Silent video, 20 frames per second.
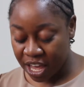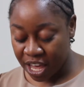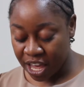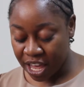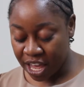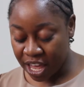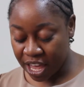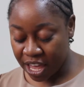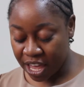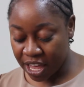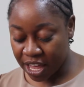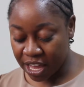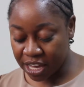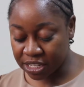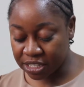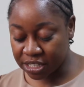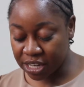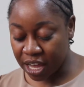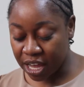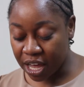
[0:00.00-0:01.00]

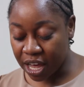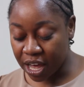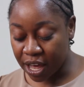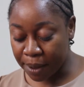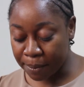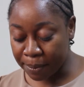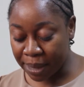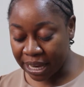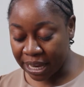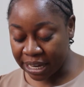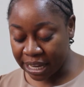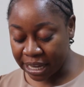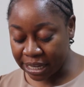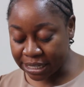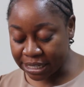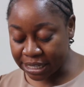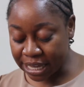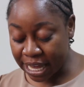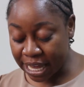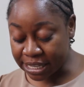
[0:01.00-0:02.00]
And a
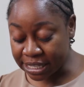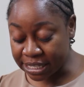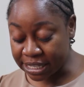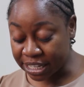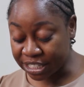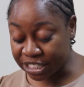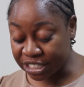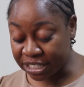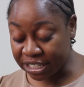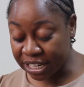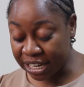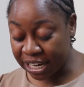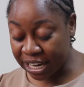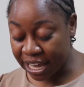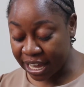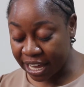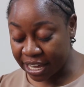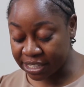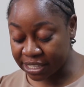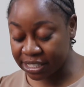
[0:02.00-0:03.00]
lady, Esther
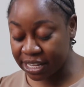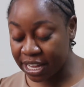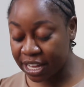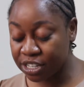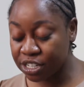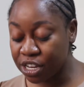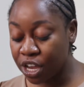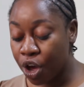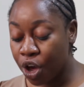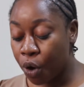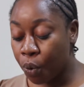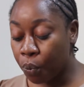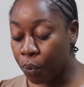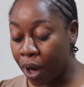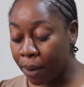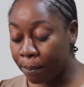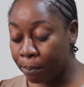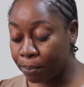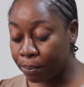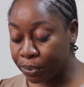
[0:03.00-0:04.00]
Chile, said,
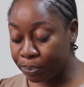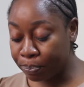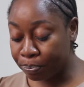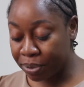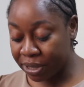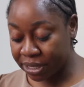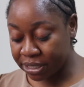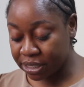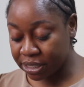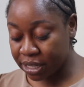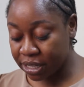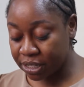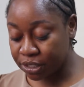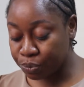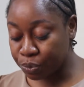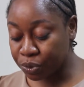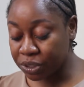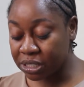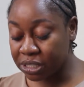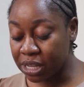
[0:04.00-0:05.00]
what business
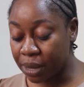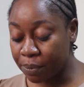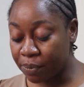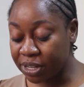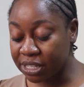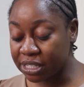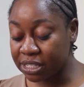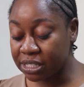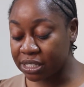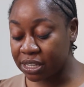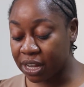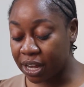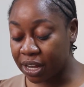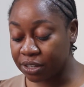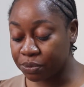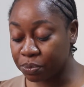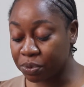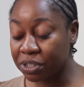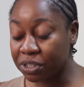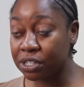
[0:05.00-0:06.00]
would someone
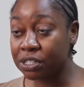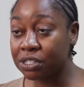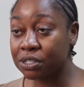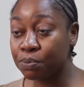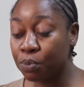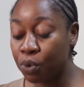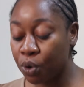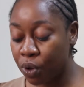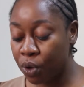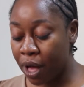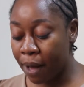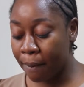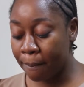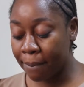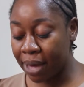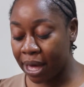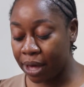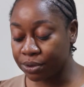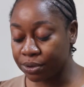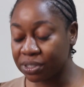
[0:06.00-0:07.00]
start with a small
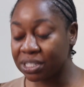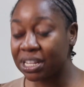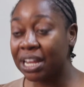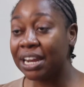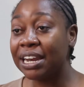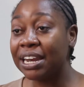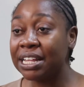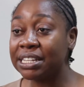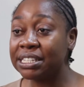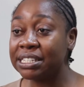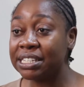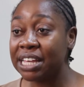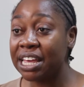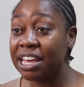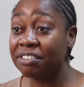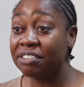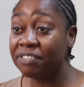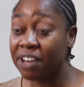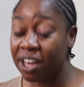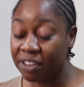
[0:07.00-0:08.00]
amount, let's say
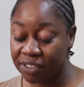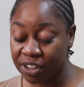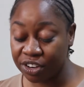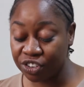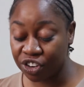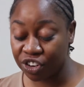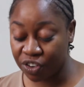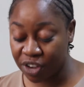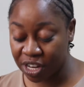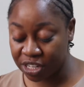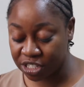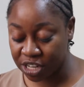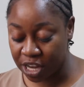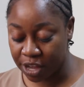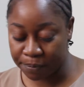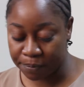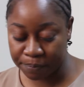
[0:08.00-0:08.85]
500 kwacha?